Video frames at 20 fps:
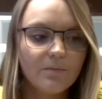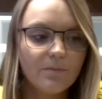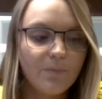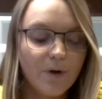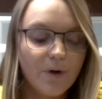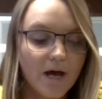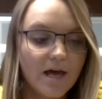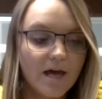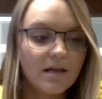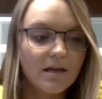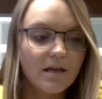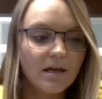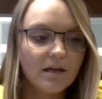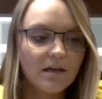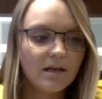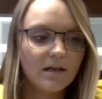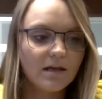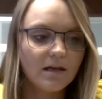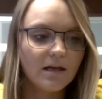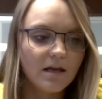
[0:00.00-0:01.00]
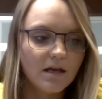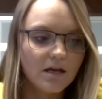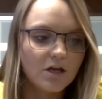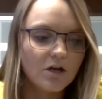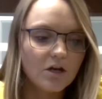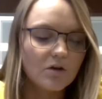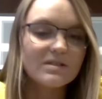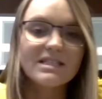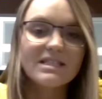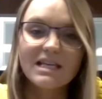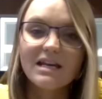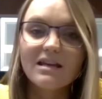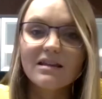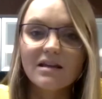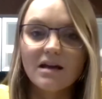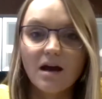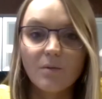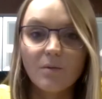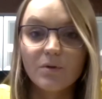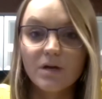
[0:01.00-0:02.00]
But seeing the
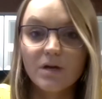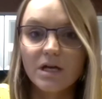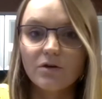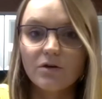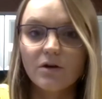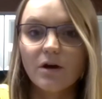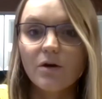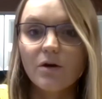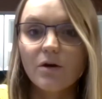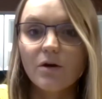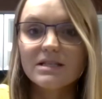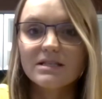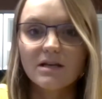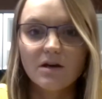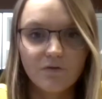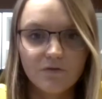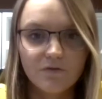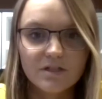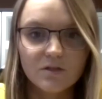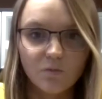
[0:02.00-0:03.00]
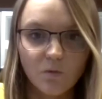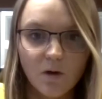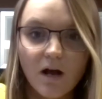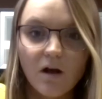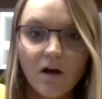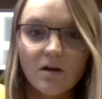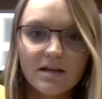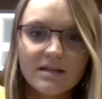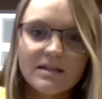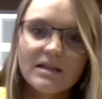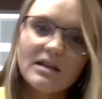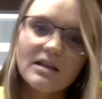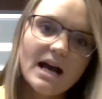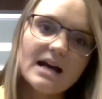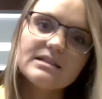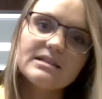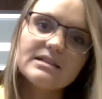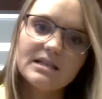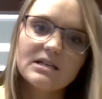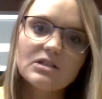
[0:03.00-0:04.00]
company grow itself as well in the
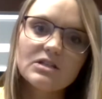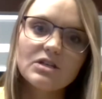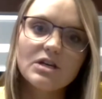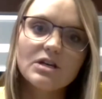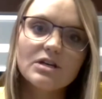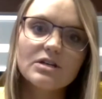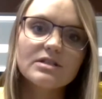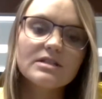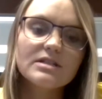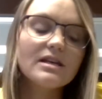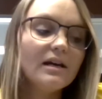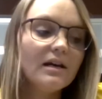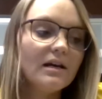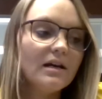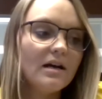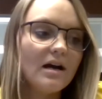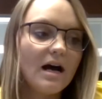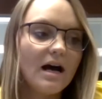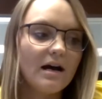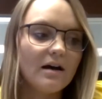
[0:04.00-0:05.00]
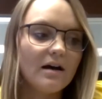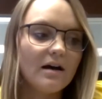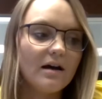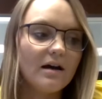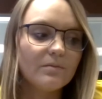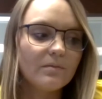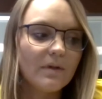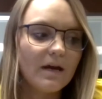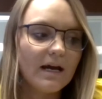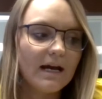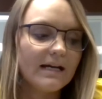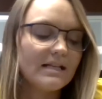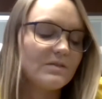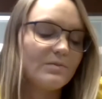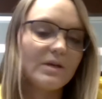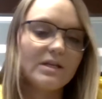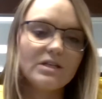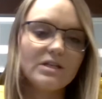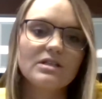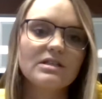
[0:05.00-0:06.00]
last 6 years has
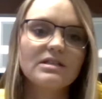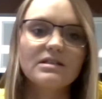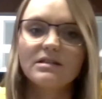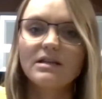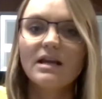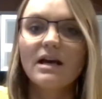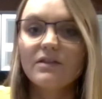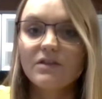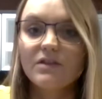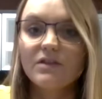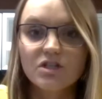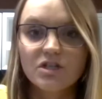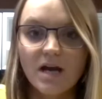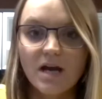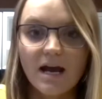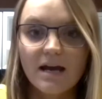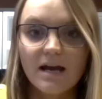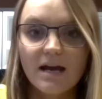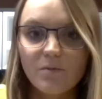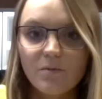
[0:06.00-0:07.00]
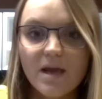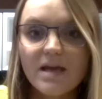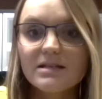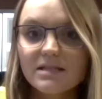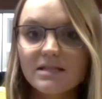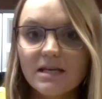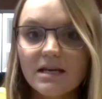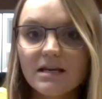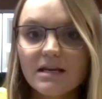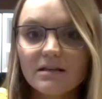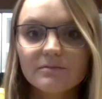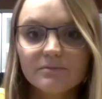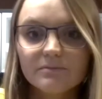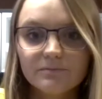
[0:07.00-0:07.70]
been just nothing shy of amazing.